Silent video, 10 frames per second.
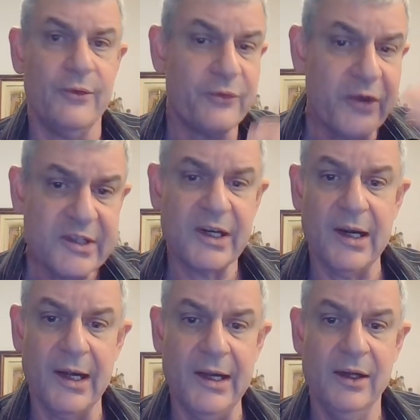
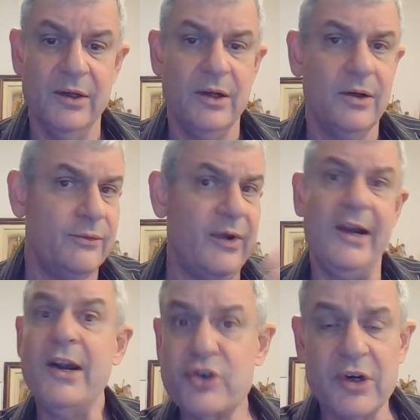physically,
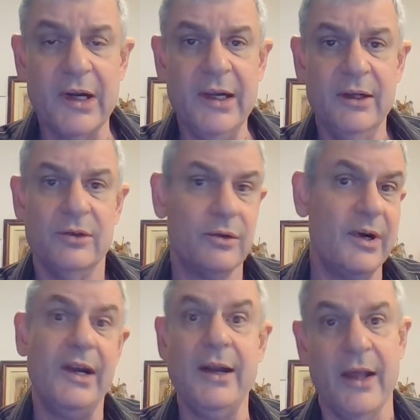financially,
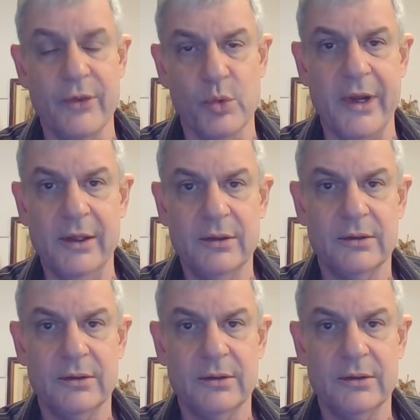or in any other way.